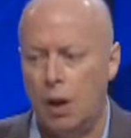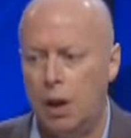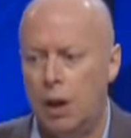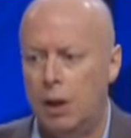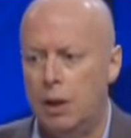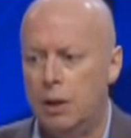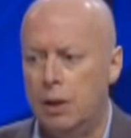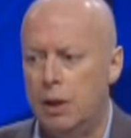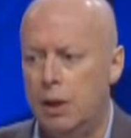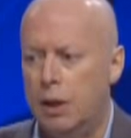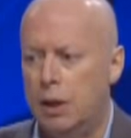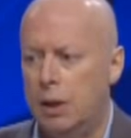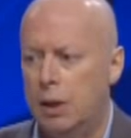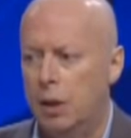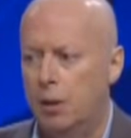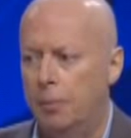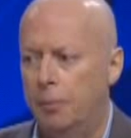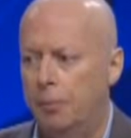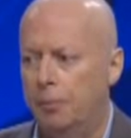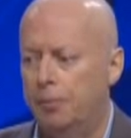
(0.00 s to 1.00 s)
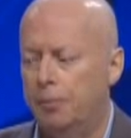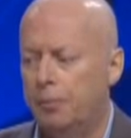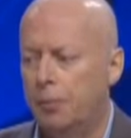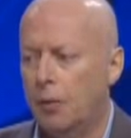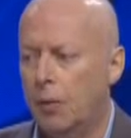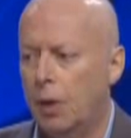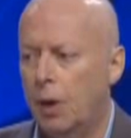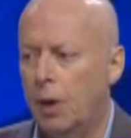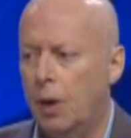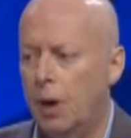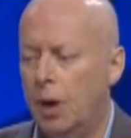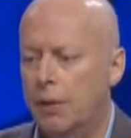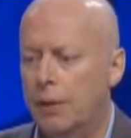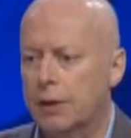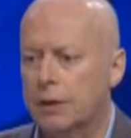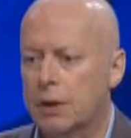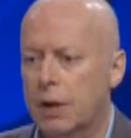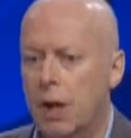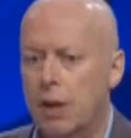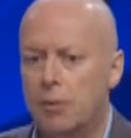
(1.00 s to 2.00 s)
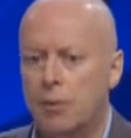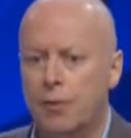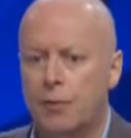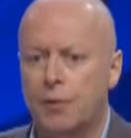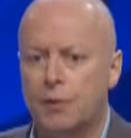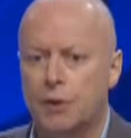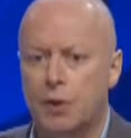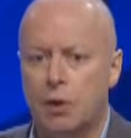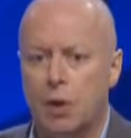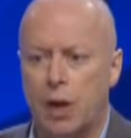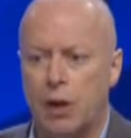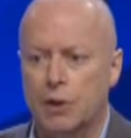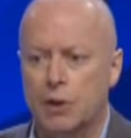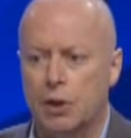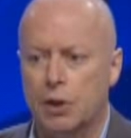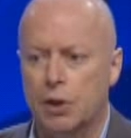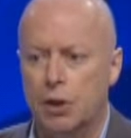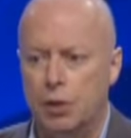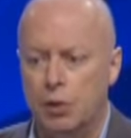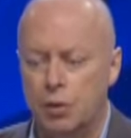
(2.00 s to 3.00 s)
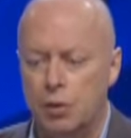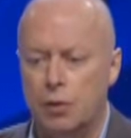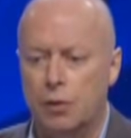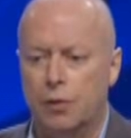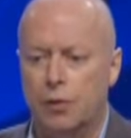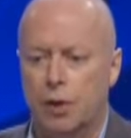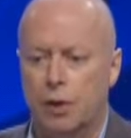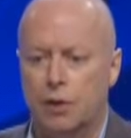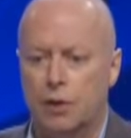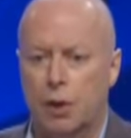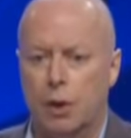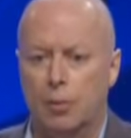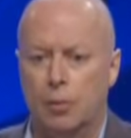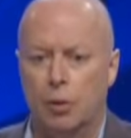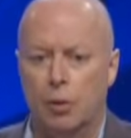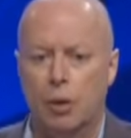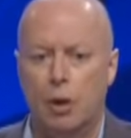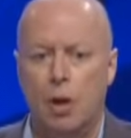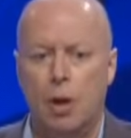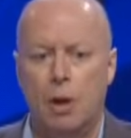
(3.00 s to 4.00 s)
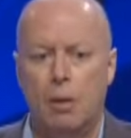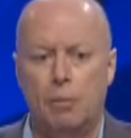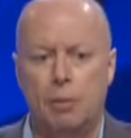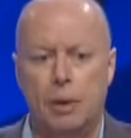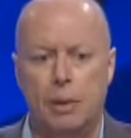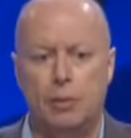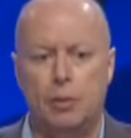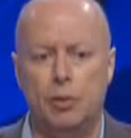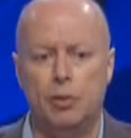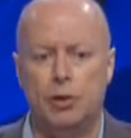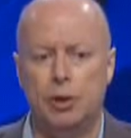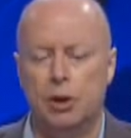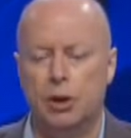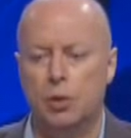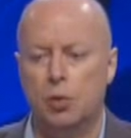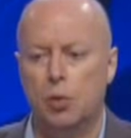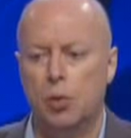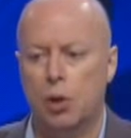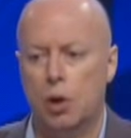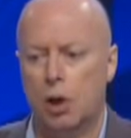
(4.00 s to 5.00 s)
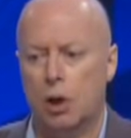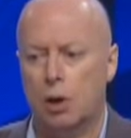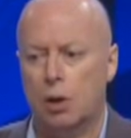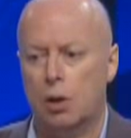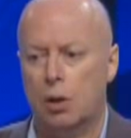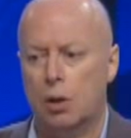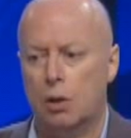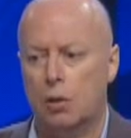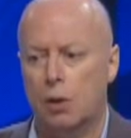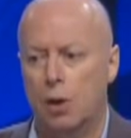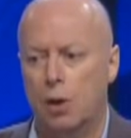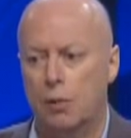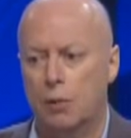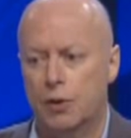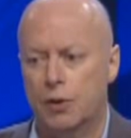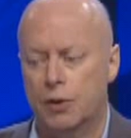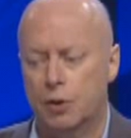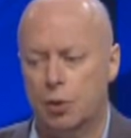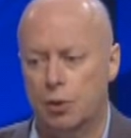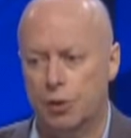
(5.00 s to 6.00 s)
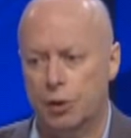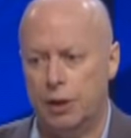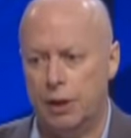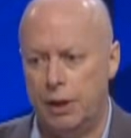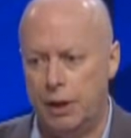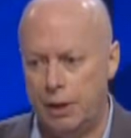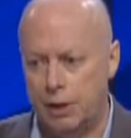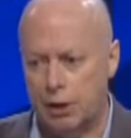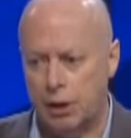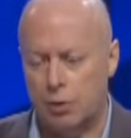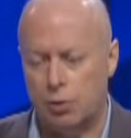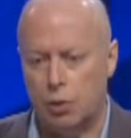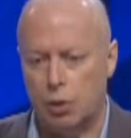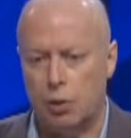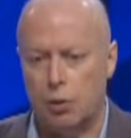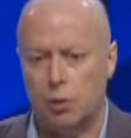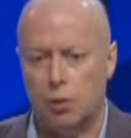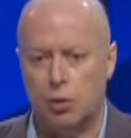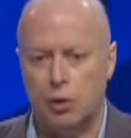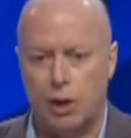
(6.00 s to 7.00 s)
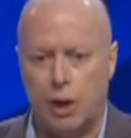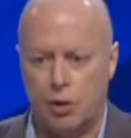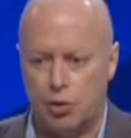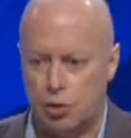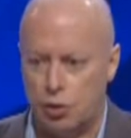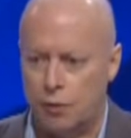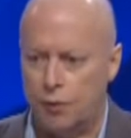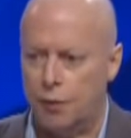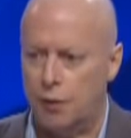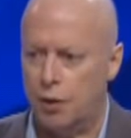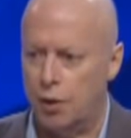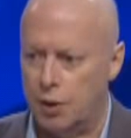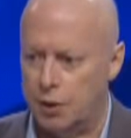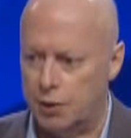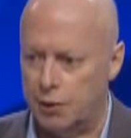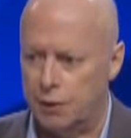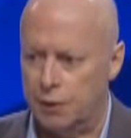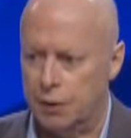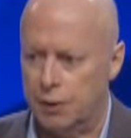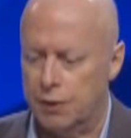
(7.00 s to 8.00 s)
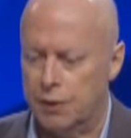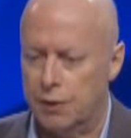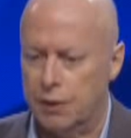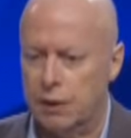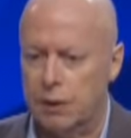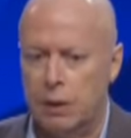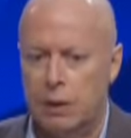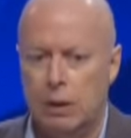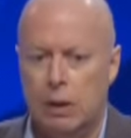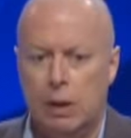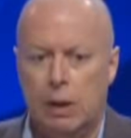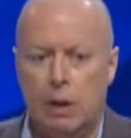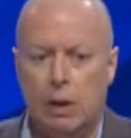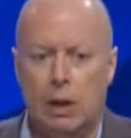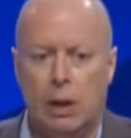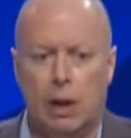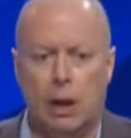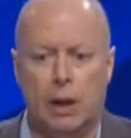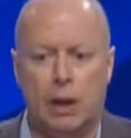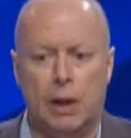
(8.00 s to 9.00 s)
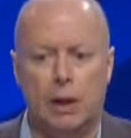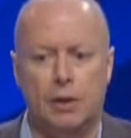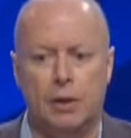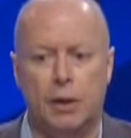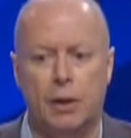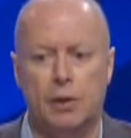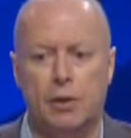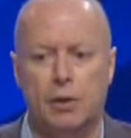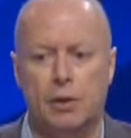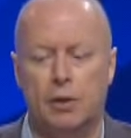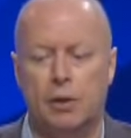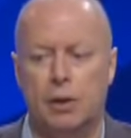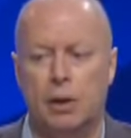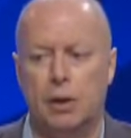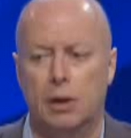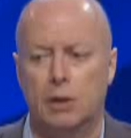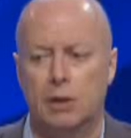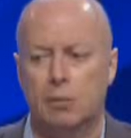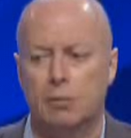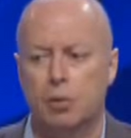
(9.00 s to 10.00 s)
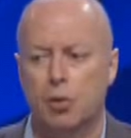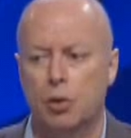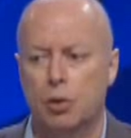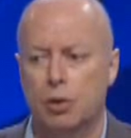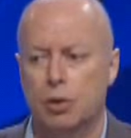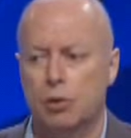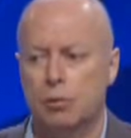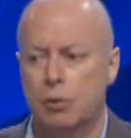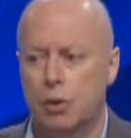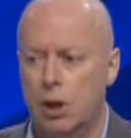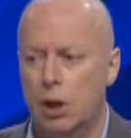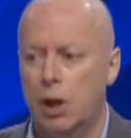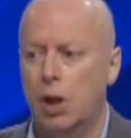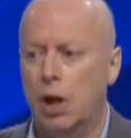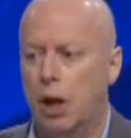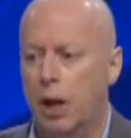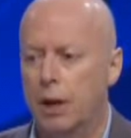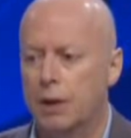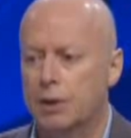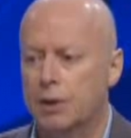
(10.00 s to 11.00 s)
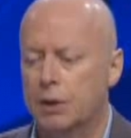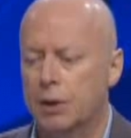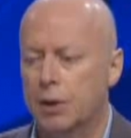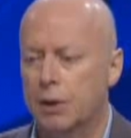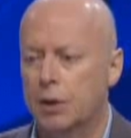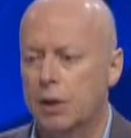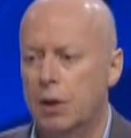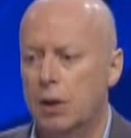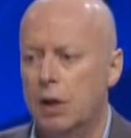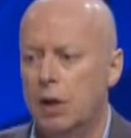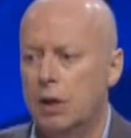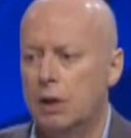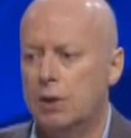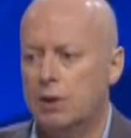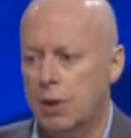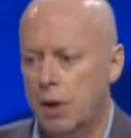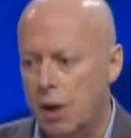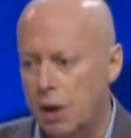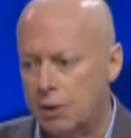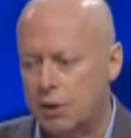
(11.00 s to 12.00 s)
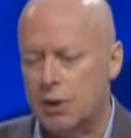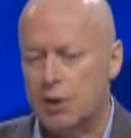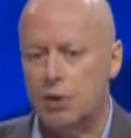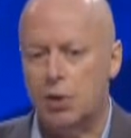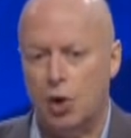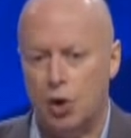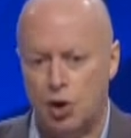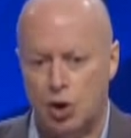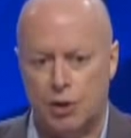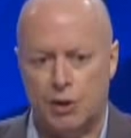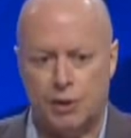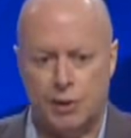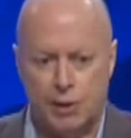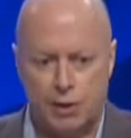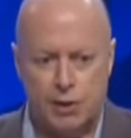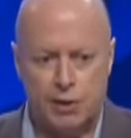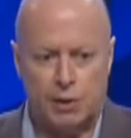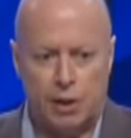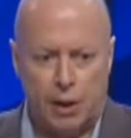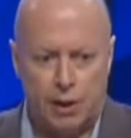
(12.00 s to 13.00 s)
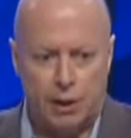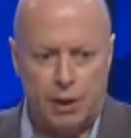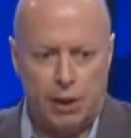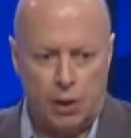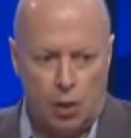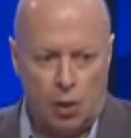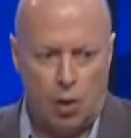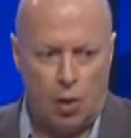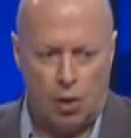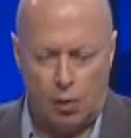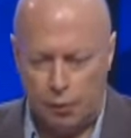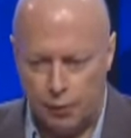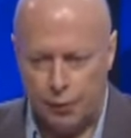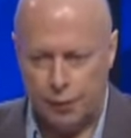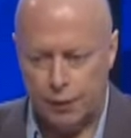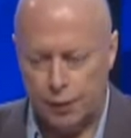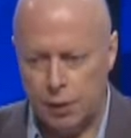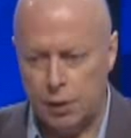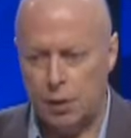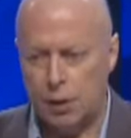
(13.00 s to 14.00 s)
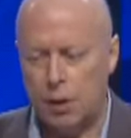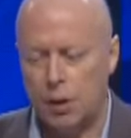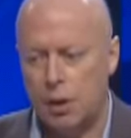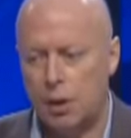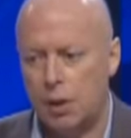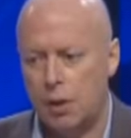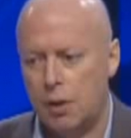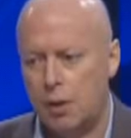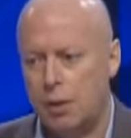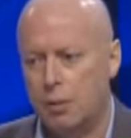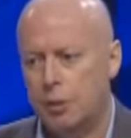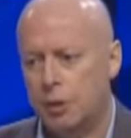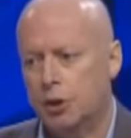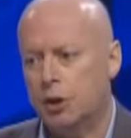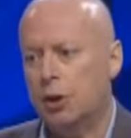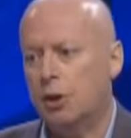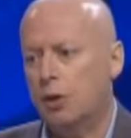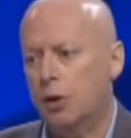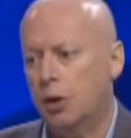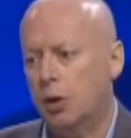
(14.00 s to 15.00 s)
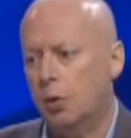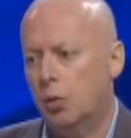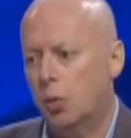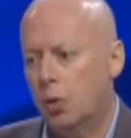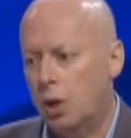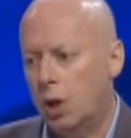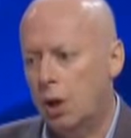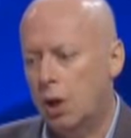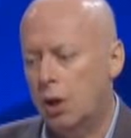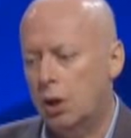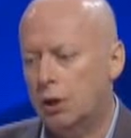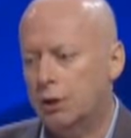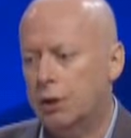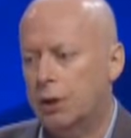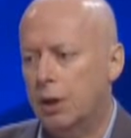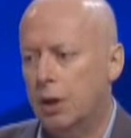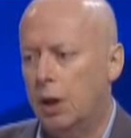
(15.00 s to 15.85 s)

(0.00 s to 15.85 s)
In the time of Sir Isaac Newton, for example, people who did the work of the sort that he did were called natural philosophers. And I think that it's important to realize that science is not just the study of the material world